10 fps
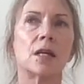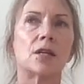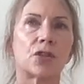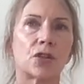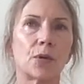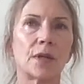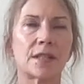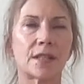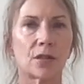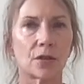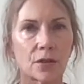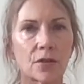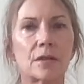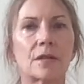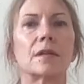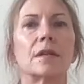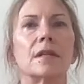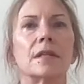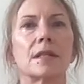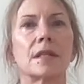So it's not
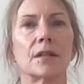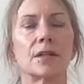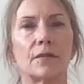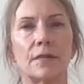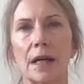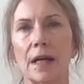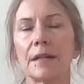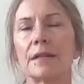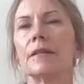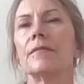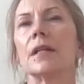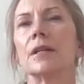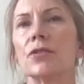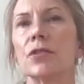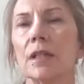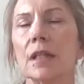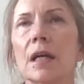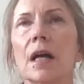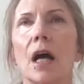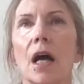this kind of active energy.
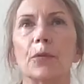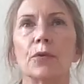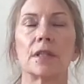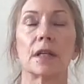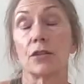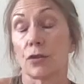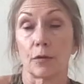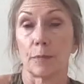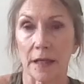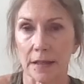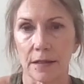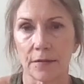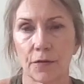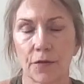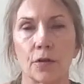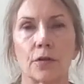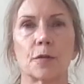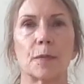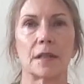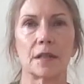I would say it's not passive, of course,
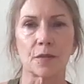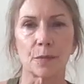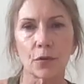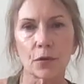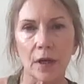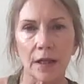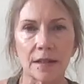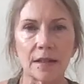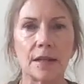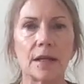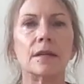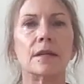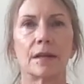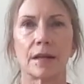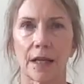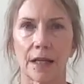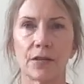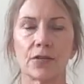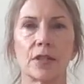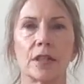but it's more like yin
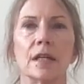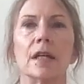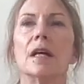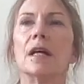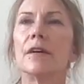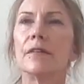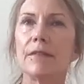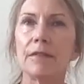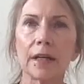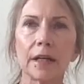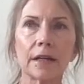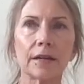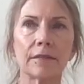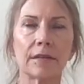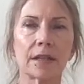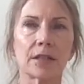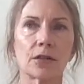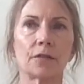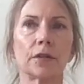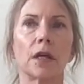energy, very, very
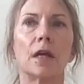soft.